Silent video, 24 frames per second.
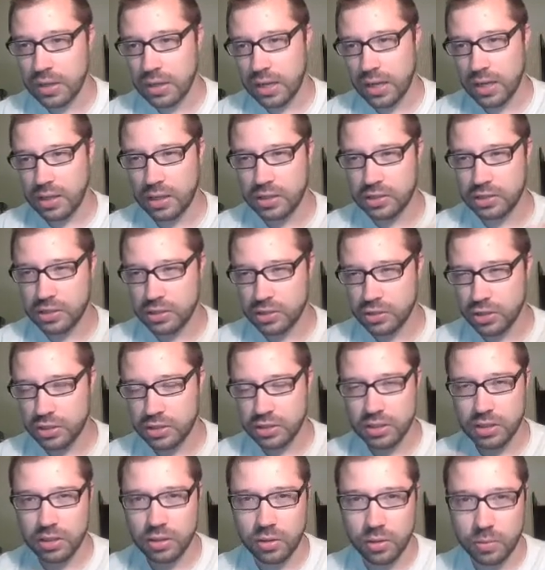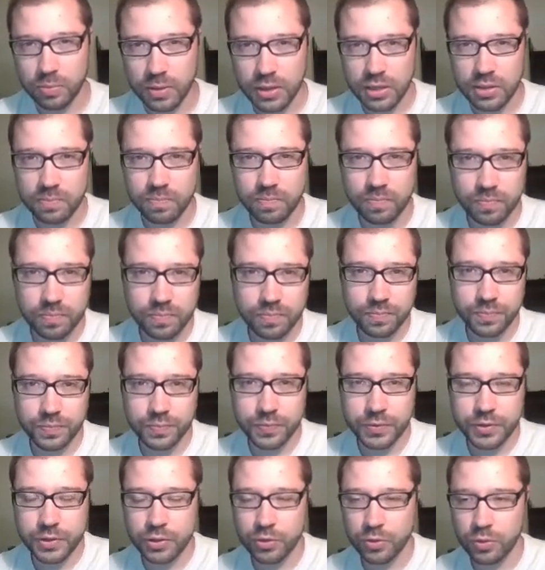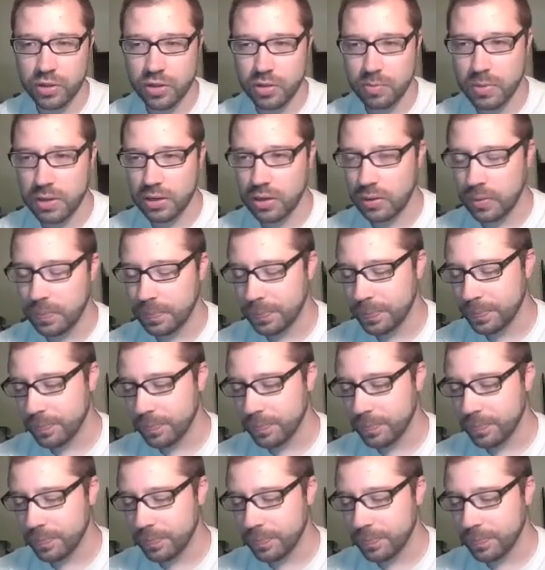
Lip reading: And this is just a little bit too in the middle.